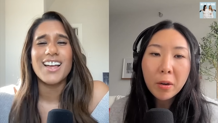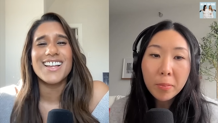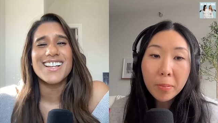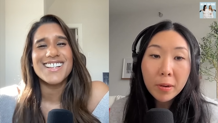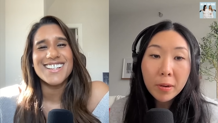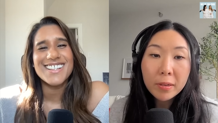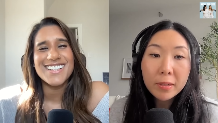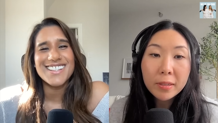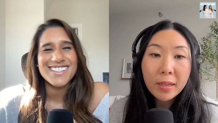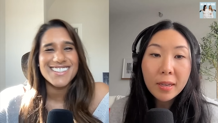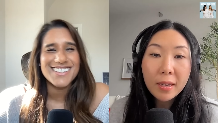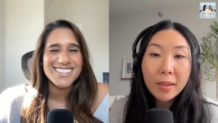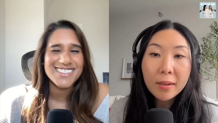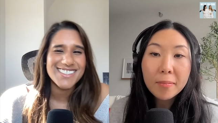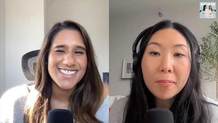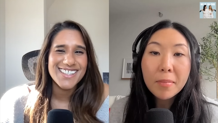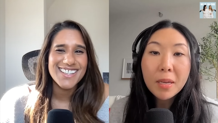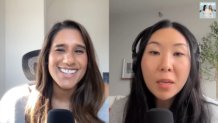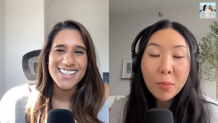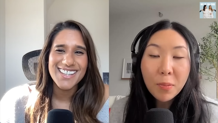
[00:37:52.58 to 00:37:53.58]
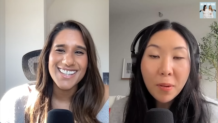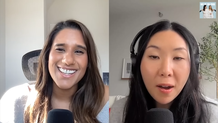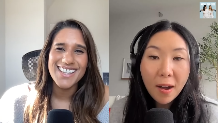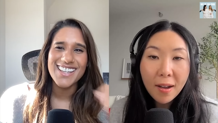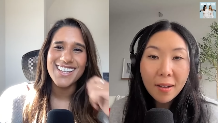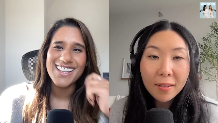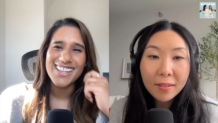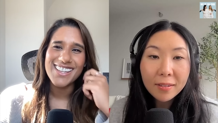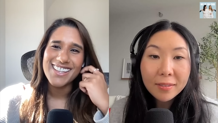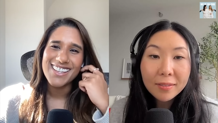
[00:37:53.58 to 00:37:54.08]
Speaker 1: person.
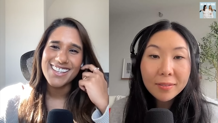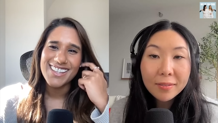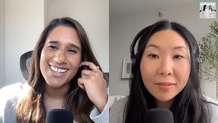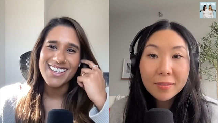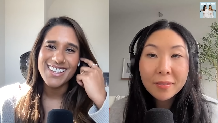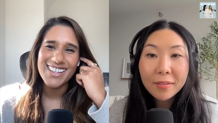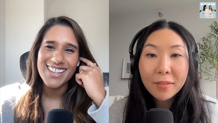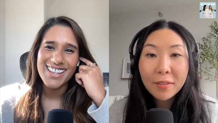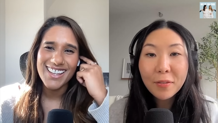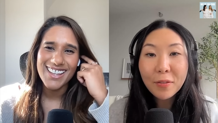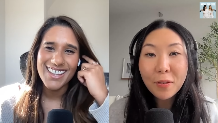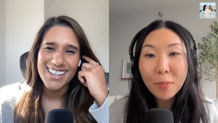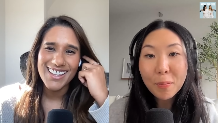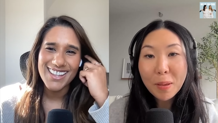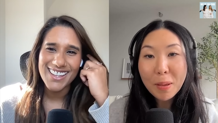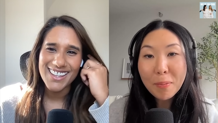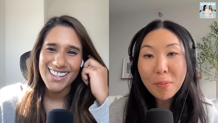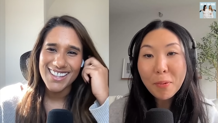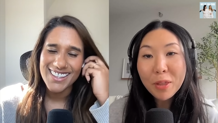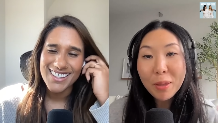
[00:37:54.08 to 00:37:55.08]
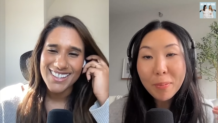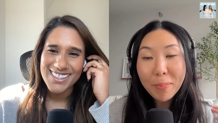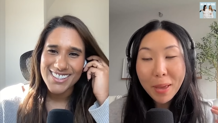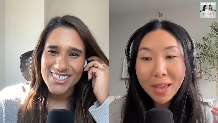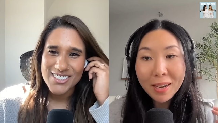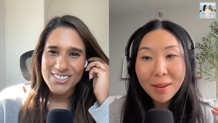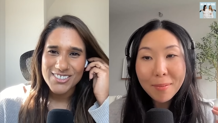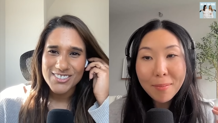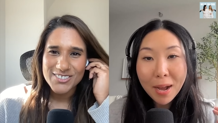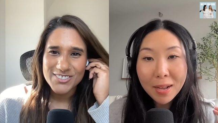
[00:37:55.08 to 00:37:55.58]
Meanwhile, for people with a
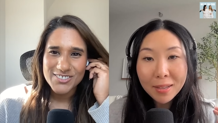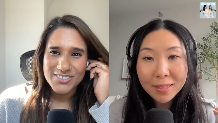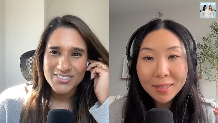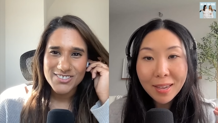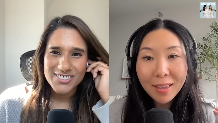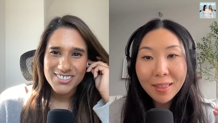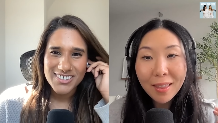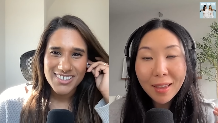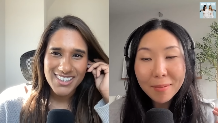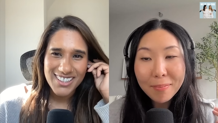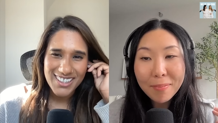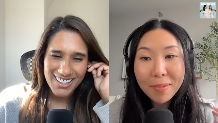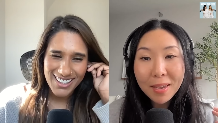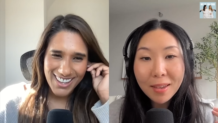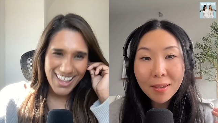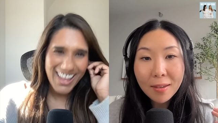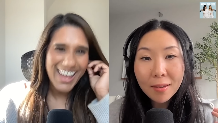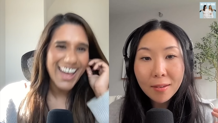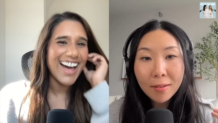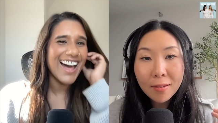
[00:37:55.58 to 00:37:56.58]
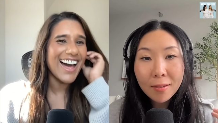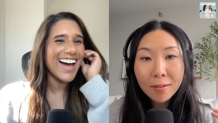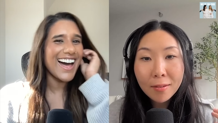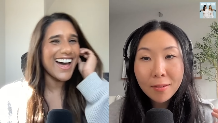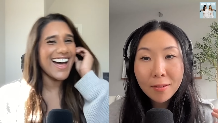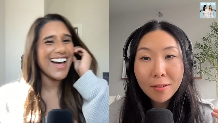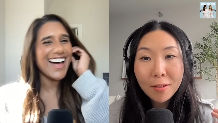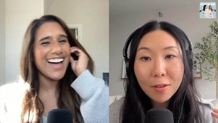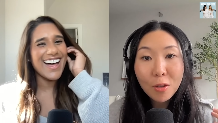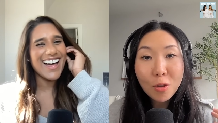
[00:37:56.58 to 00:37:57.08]
petty mindset like me,
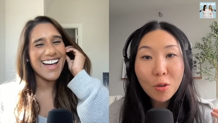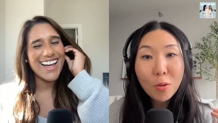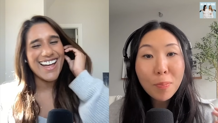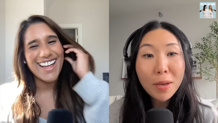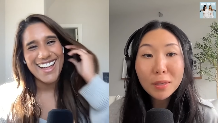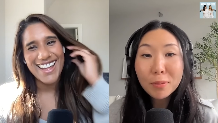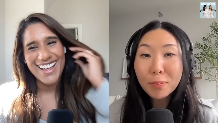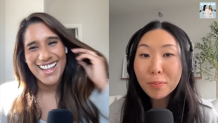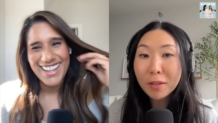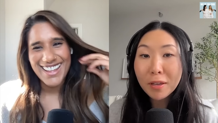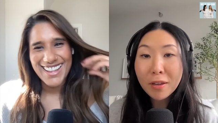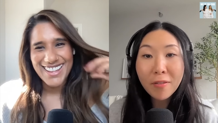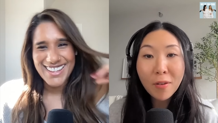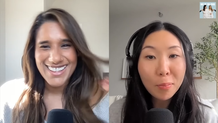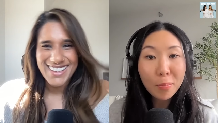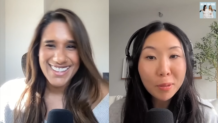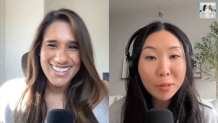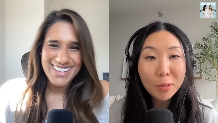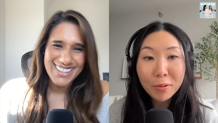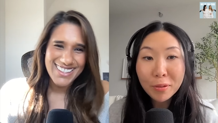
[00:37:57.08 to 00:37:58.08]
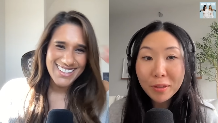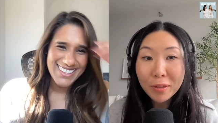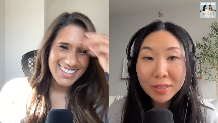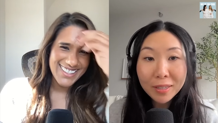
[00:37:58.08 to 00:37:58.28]
you best believe I'd be doing the